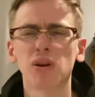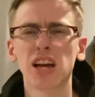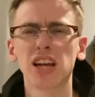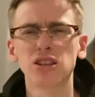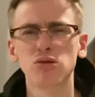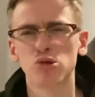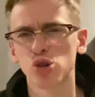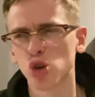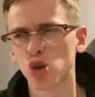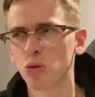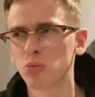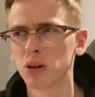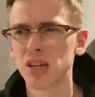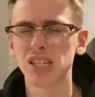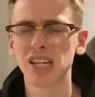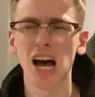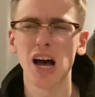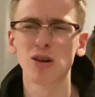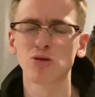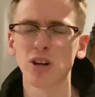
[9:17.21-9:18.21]
There was a couple of
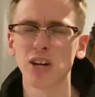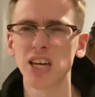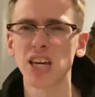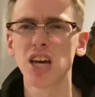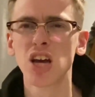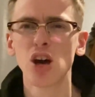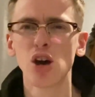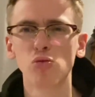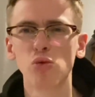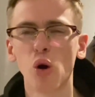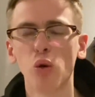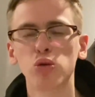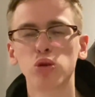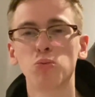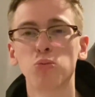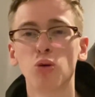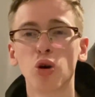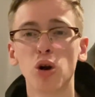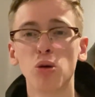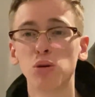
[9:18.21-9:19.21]
times when he rolled the
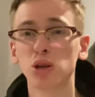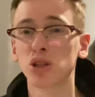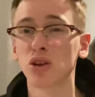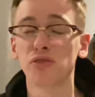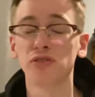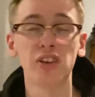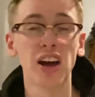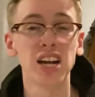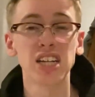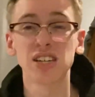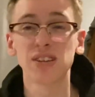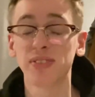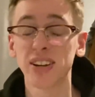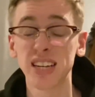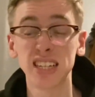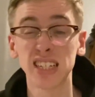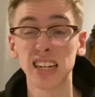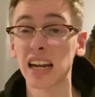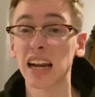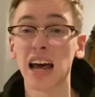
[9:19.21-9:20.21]
ball, but defensively he's
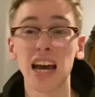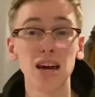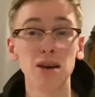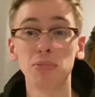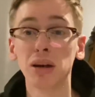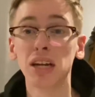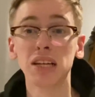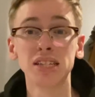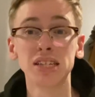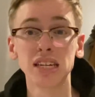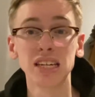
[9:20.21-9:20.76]
a liability.